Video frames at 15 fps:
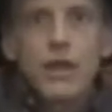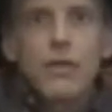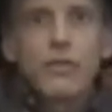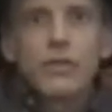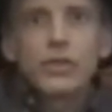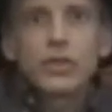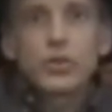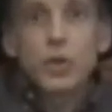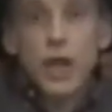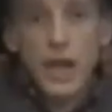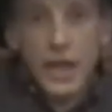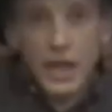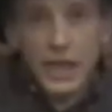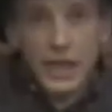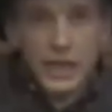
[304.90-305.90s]
This
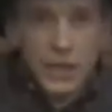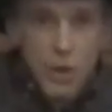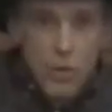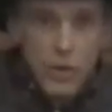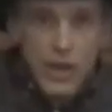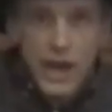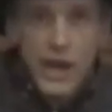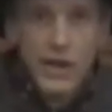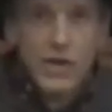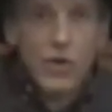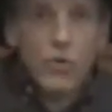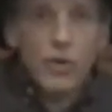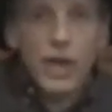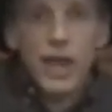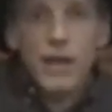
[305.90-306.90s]
train don't care
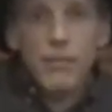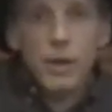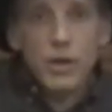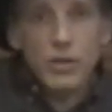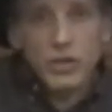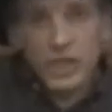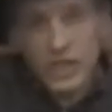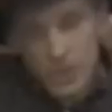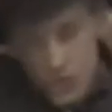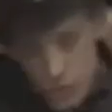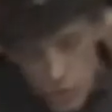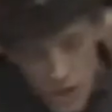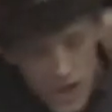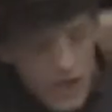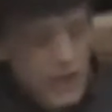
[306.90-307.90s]
no gamblers, this
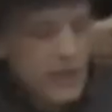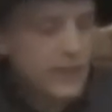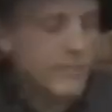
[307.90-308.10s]
train.